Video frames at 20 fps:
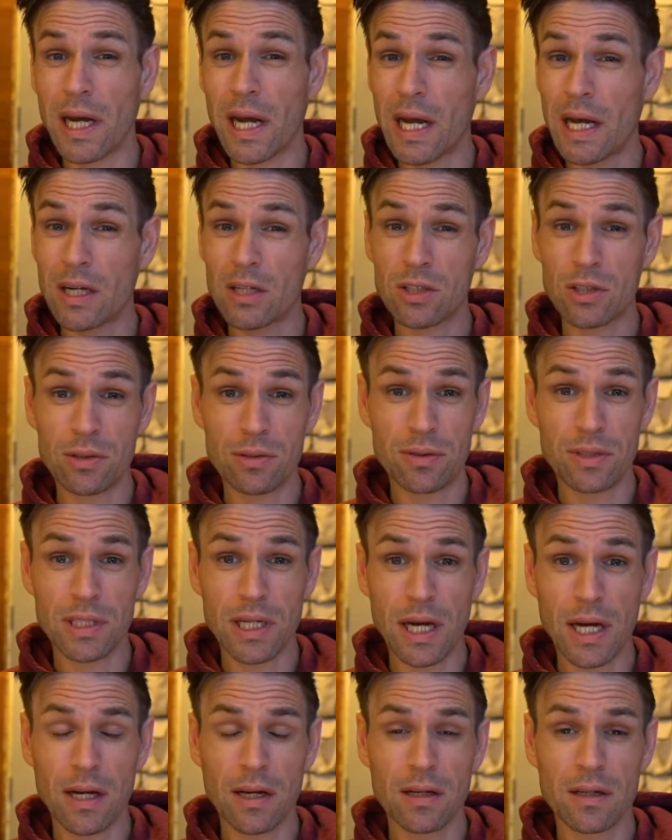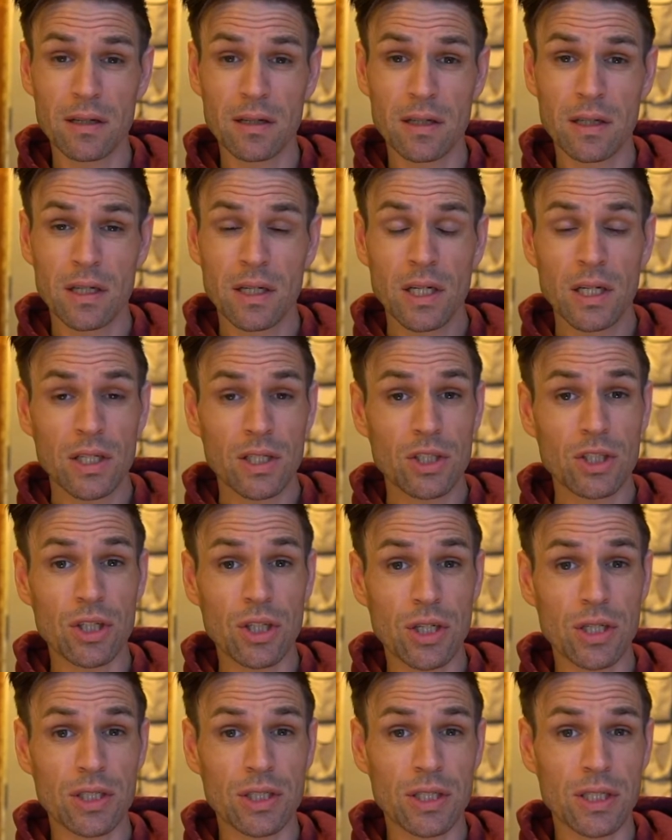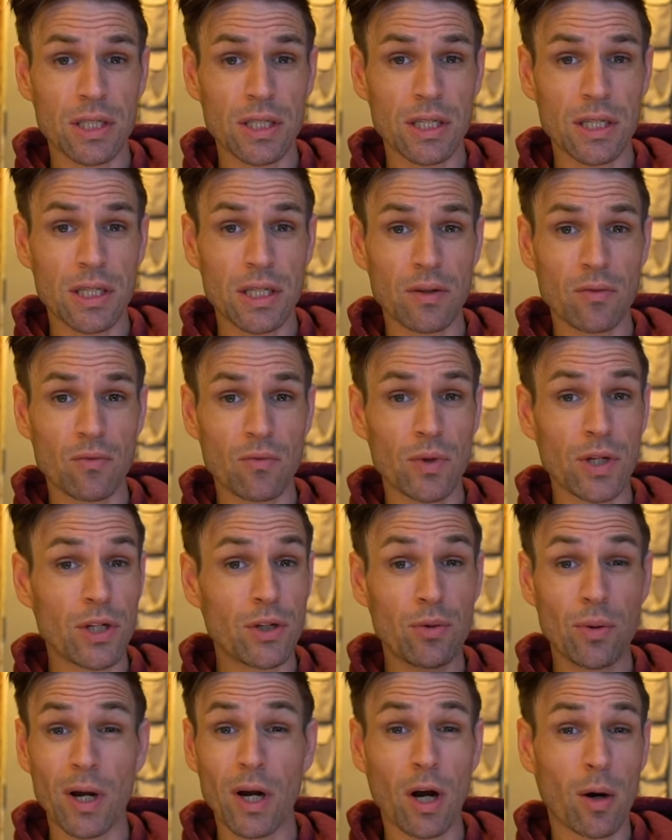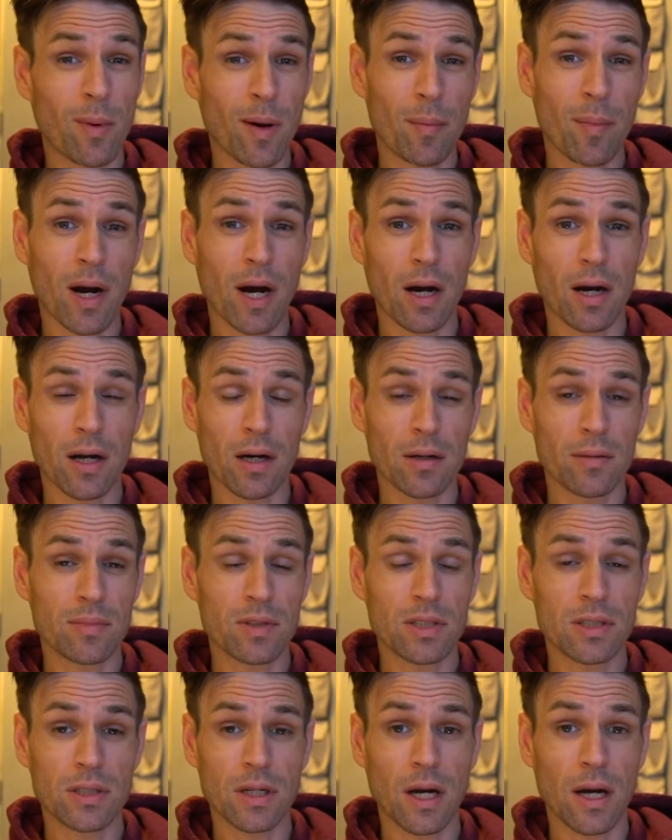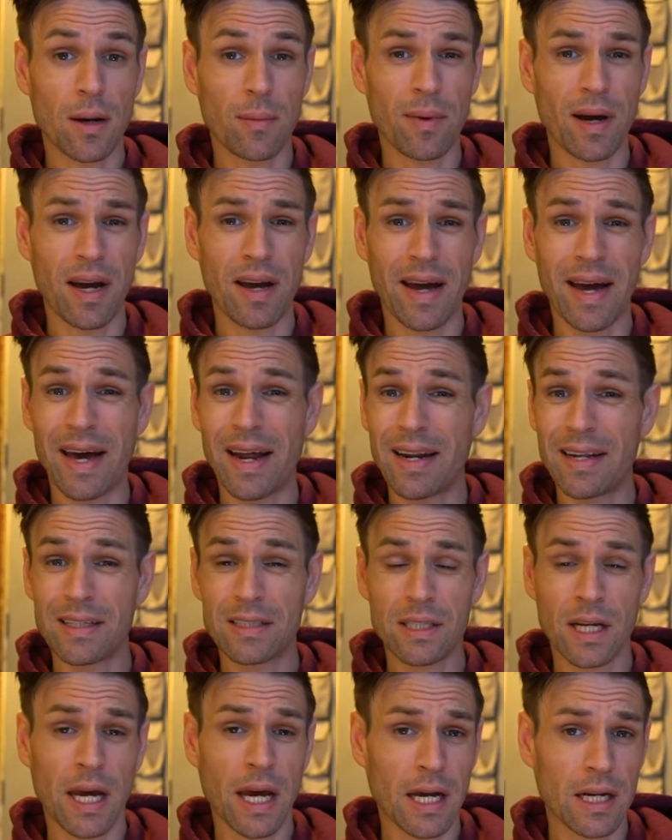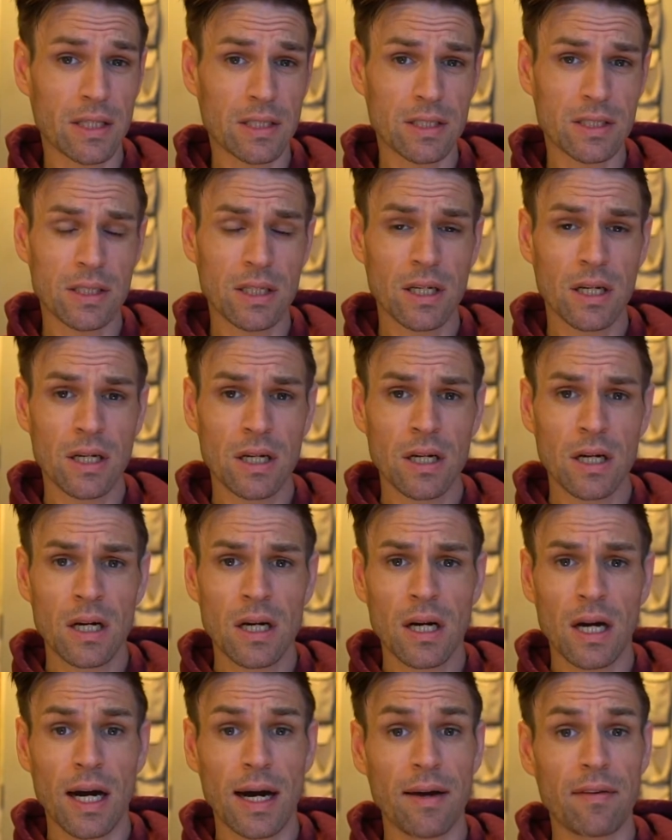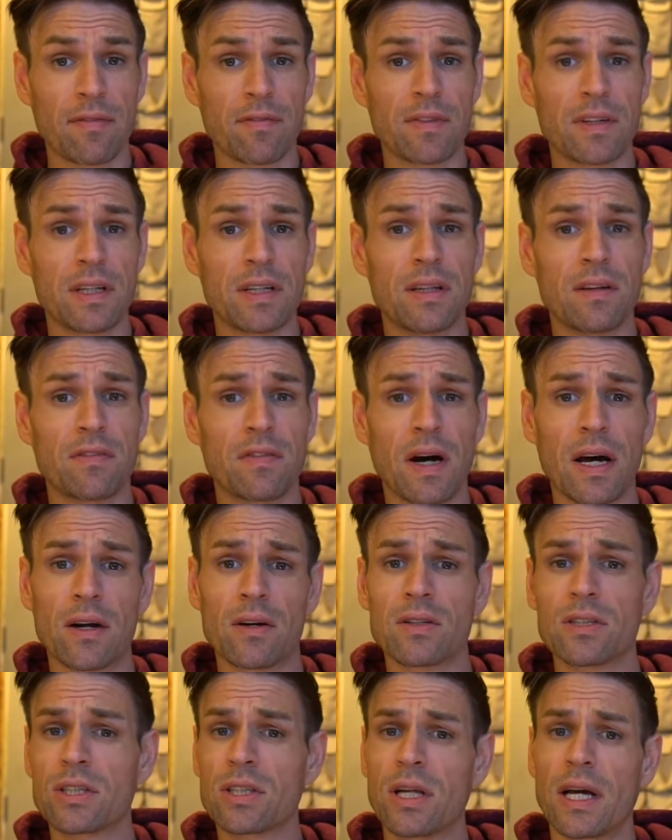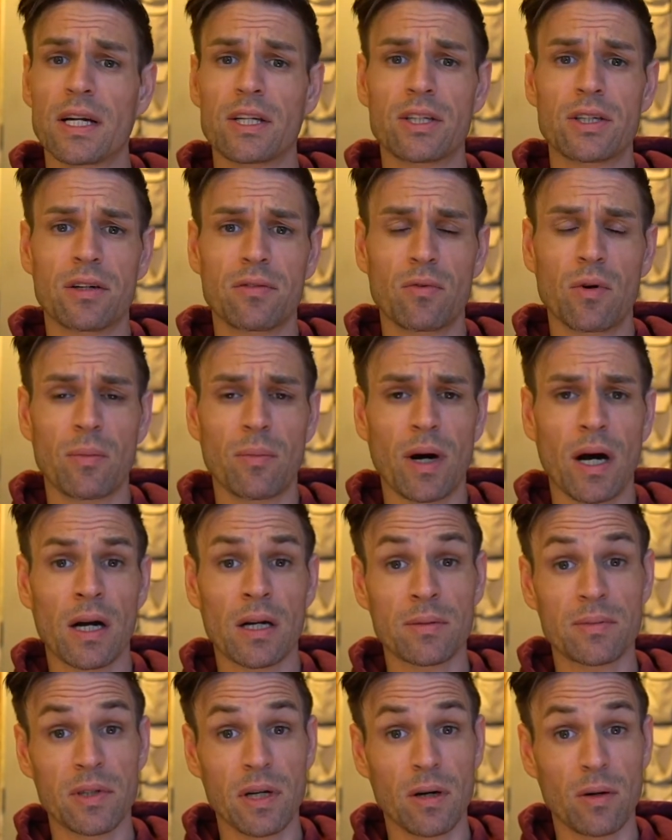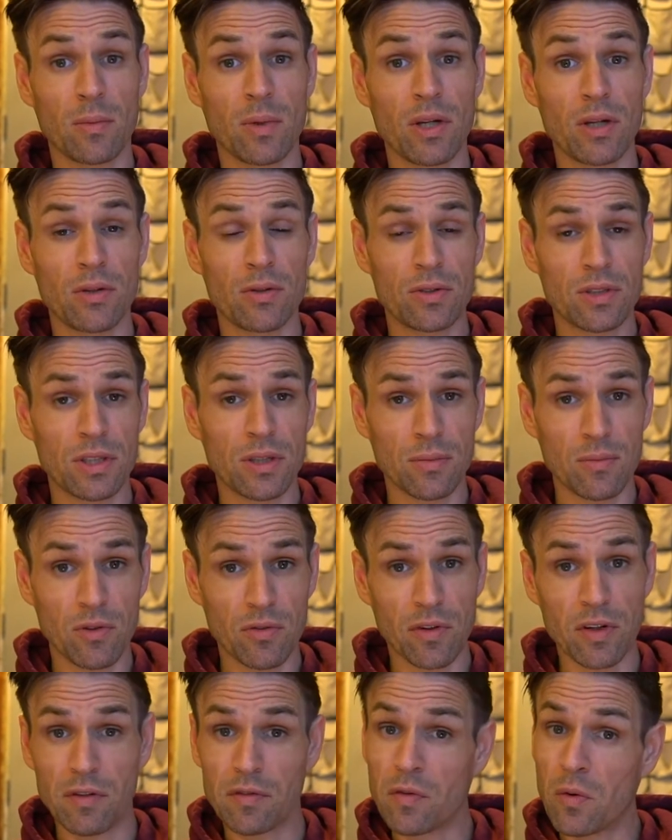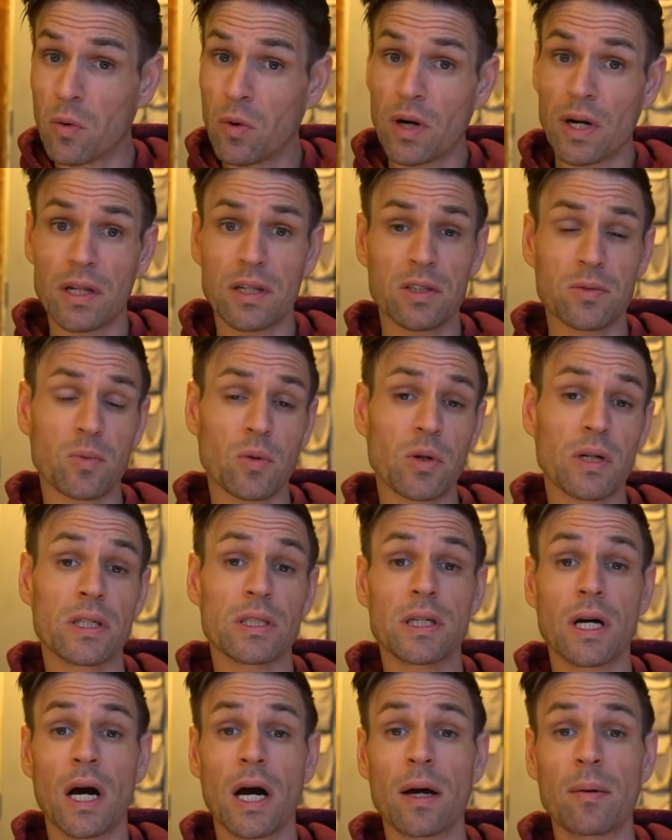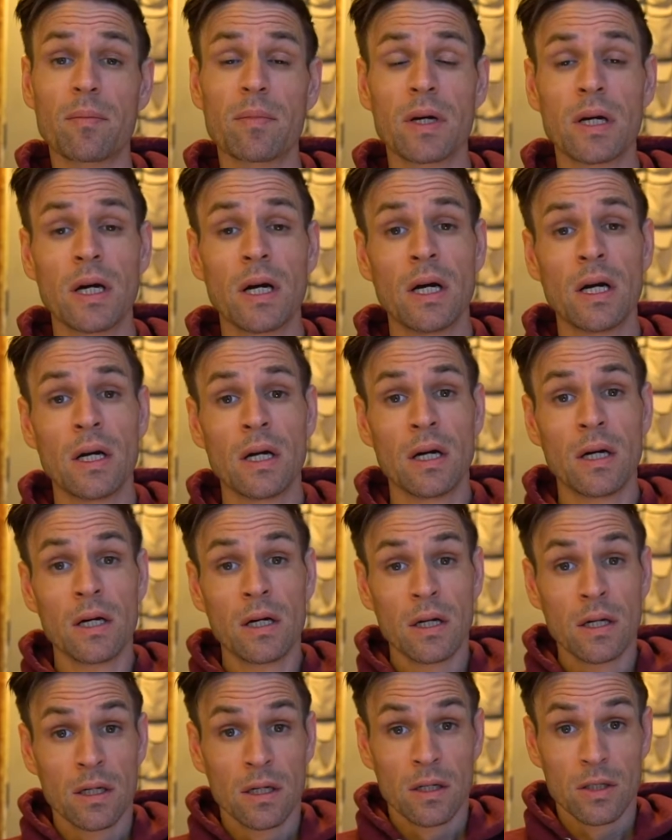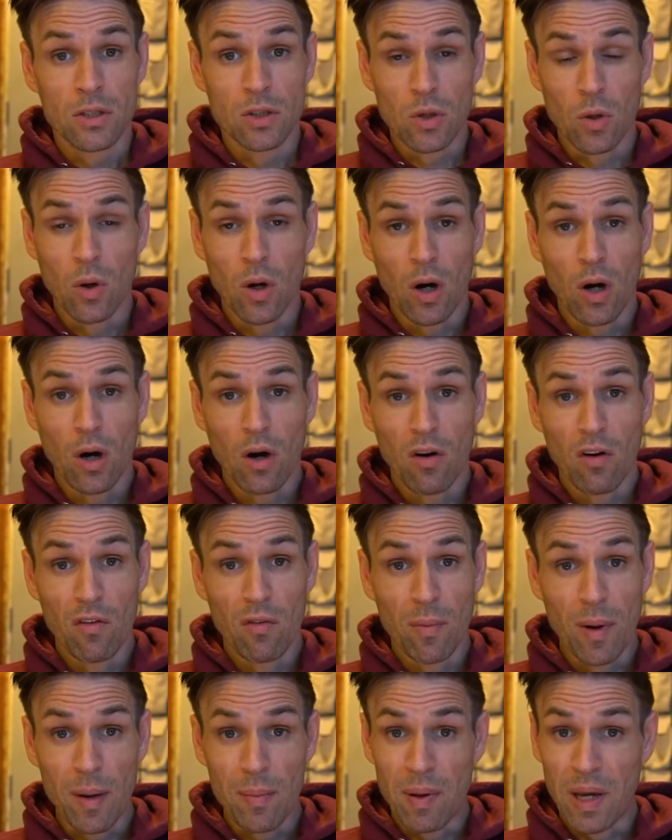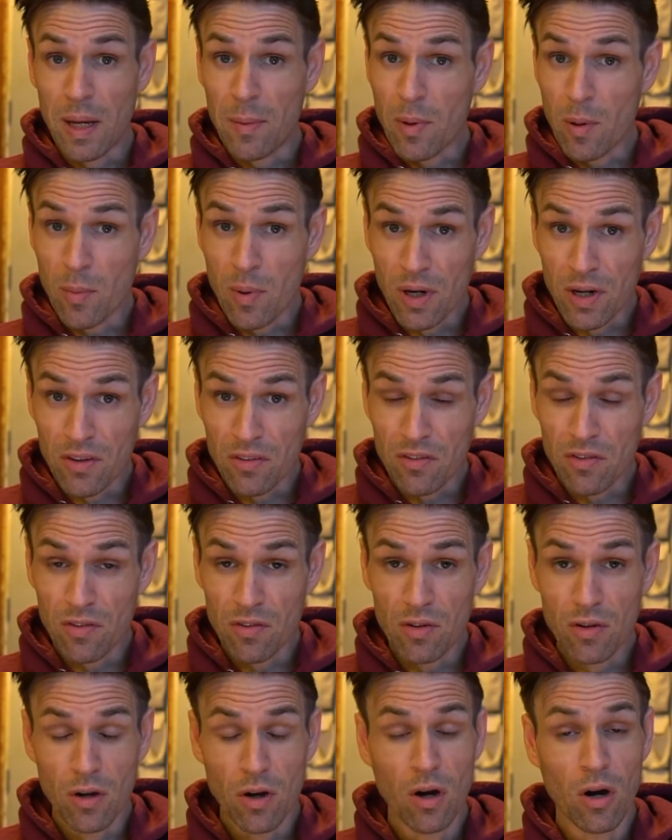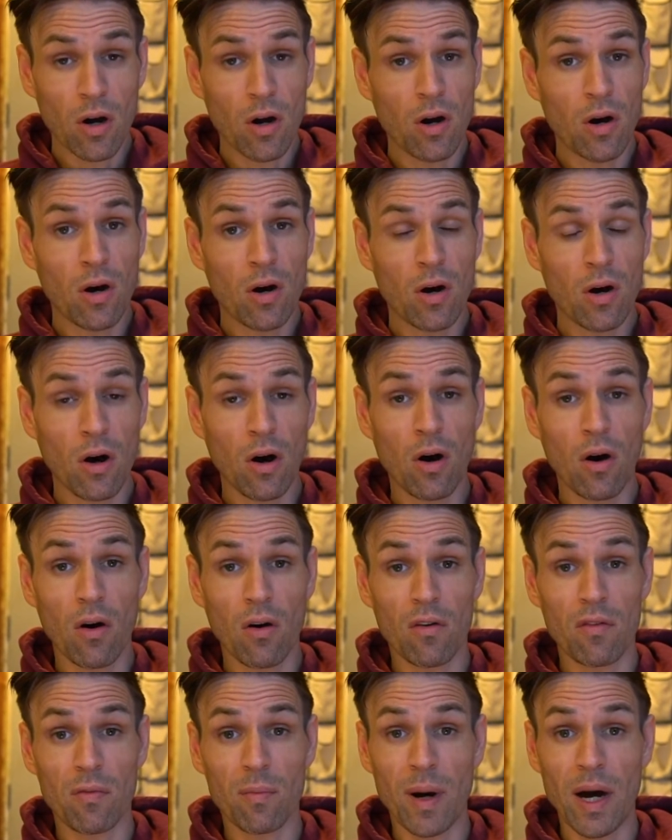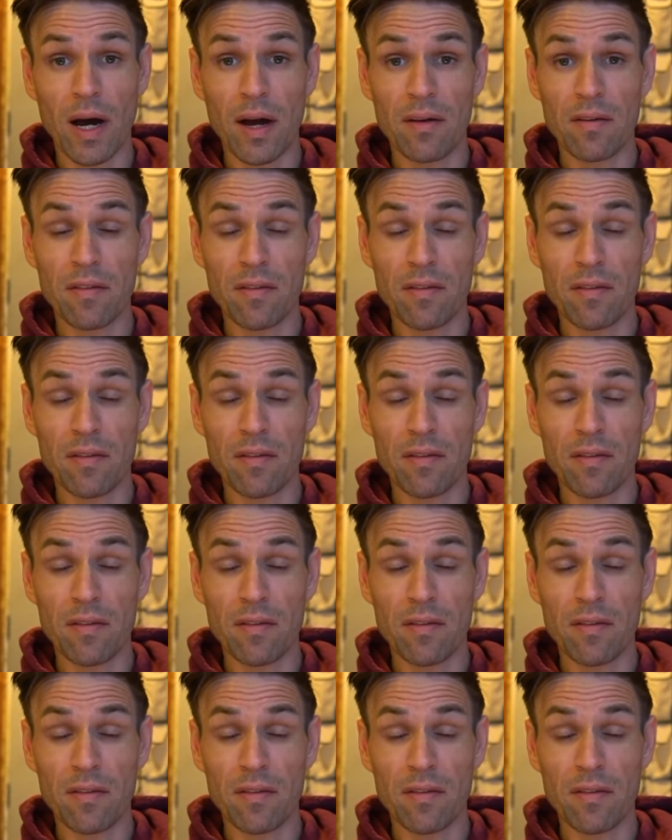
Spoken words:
and Tuesday just redoing all my mockups. I added text. I did the final selection of what mockups I'll be using moving forward at this point in time. So all of my paper prints, all of my